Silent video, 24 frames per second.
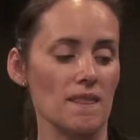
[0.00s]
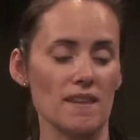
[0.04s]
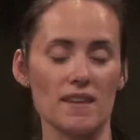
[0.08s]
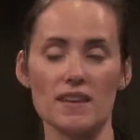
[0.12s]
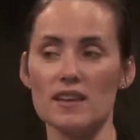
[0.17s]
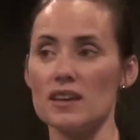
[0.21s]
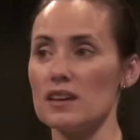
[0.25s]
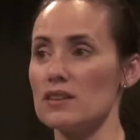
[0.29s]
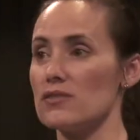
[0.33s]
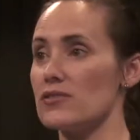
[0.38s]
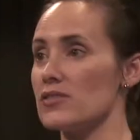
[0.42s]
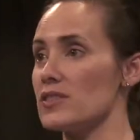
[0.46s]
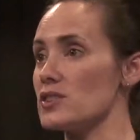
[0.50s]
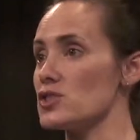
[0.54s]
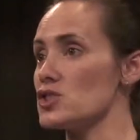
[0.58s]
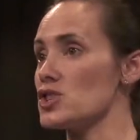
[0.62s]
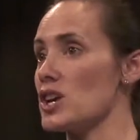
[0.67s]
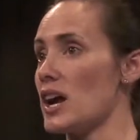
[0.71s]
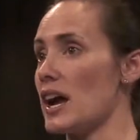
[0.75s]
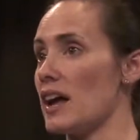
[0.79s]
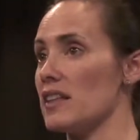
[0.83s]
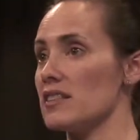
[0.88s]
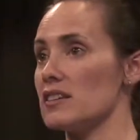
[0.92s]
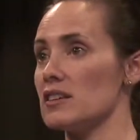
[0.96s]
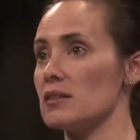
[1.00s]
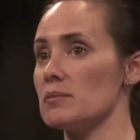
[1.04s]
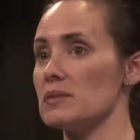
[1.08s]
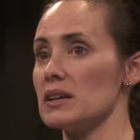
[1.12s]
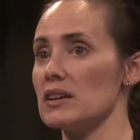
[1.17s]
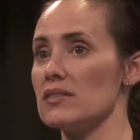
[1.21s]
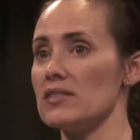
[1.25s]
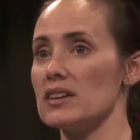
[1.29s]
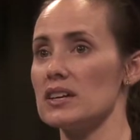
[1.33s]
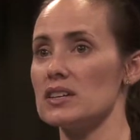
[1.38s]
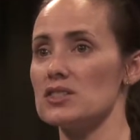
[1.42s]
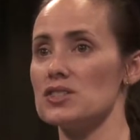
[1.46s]
If the child that I'm
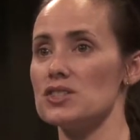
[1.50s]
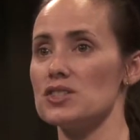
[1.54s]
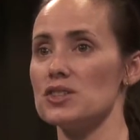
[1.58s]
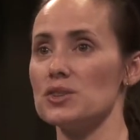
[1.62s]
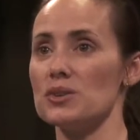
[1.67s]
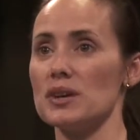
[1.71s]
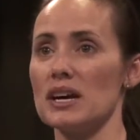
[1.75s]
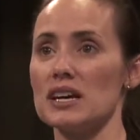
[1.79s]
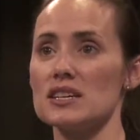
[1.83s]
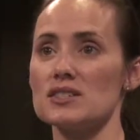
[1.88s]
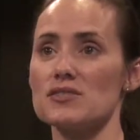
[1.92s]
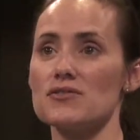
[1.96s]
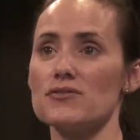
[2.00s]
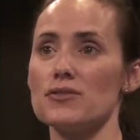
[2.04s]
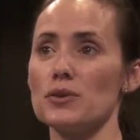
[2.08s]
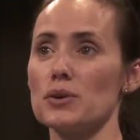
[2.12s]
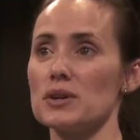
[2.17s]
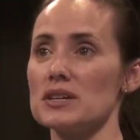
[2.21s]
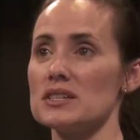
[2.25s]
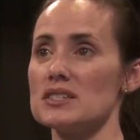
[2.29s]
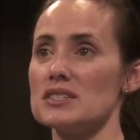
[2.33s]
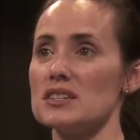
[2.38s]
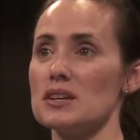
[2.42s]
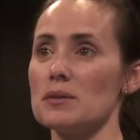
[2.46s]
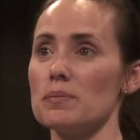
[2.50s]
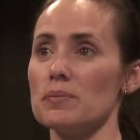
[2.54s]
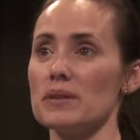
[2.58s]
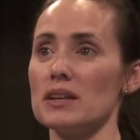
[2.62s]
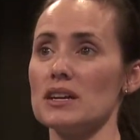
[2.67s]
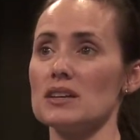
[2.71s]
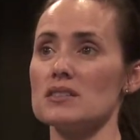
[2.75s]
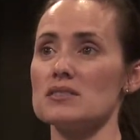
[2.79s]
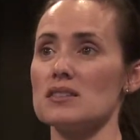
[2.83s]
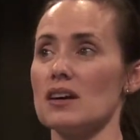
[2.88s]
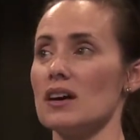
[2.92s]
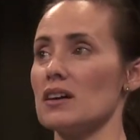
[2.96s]
giving it to has 4
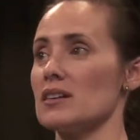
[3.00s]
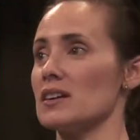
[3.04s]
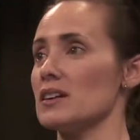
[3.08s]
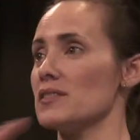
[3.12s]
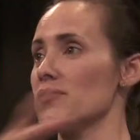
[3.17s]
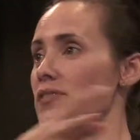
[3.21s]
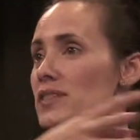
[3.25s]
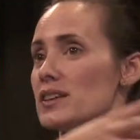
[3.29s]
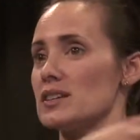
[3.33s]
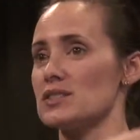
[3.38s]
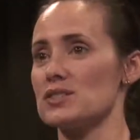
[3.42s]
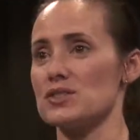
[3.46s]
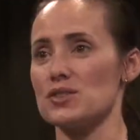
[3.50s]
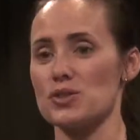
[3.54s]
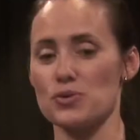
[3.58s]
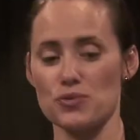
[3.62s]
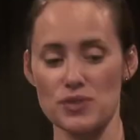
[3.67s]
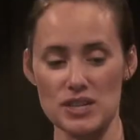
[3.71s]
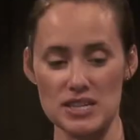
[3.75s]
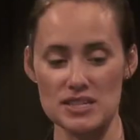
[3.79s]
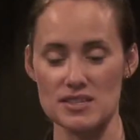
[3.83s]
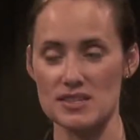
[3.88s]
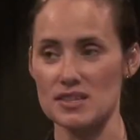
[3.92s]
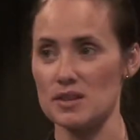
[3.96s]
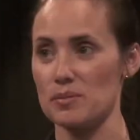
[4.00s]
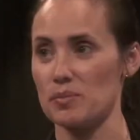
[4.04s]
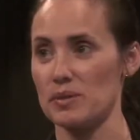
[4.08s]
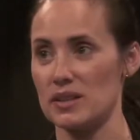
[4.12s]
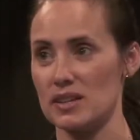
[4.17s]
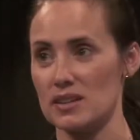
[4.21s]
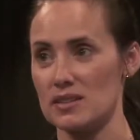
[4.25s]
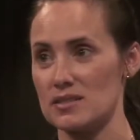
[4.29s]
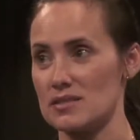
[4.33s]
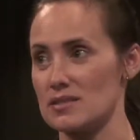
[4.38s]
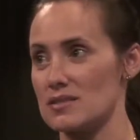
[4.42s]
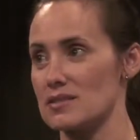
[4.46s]
siblings, I'll give this 3
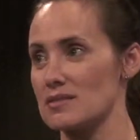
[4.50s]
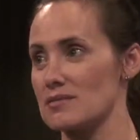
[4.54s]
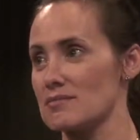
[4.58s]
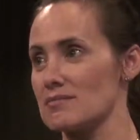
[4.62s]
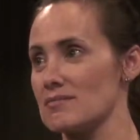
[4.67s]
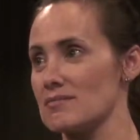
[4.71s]
siblings.